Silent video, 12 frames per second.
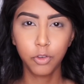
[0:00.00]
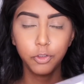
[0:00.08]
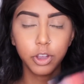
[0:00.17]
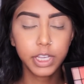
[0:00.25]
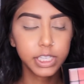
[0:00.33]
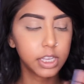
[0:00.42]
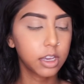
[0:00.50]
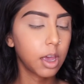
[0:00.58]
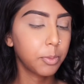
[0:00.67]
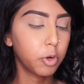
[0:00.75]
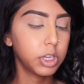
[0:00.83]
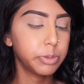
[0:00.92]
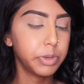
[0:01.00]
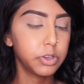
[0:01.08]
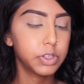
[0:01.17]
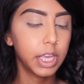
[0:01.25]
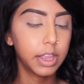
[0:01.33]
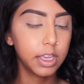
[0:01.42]
For this look, I'm going to be
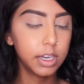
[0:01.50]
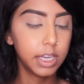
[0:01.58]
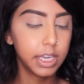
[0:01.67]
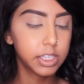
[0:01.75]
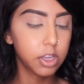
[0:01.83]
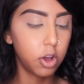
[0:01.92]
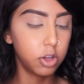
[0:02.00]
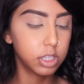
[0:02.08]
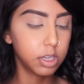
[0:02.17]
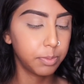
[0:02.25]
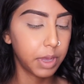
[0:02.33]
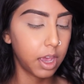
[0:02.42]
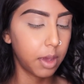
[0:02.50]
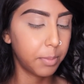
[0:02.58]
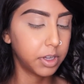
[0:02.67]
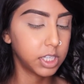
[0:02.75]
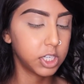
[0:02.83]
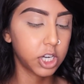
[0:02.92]
using the NYX Ultimate
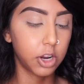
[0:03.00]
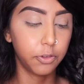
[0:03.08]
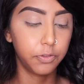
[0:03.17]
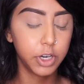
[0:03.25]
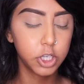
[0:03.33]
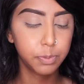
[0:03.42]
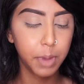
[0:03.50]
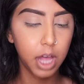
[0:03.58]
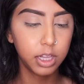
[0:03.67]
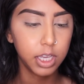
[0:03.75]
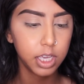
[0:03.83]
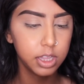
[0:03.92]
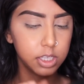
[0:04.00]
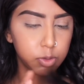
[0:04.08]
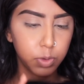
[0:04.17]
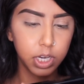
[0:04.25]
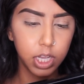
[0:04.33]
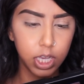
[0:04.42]
Multi-Shadow Finish Palette.
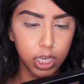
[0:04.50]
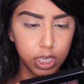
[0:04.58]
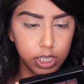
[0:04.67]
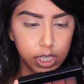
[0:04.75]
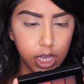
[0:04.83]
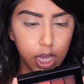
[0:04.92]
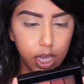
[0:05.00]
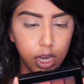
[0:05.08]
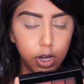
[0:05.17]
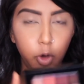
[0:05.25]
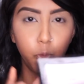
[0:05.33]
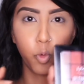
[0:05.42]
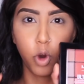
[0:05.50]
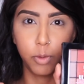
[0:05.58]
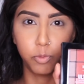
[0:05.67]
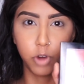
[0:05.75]
This one is in Warm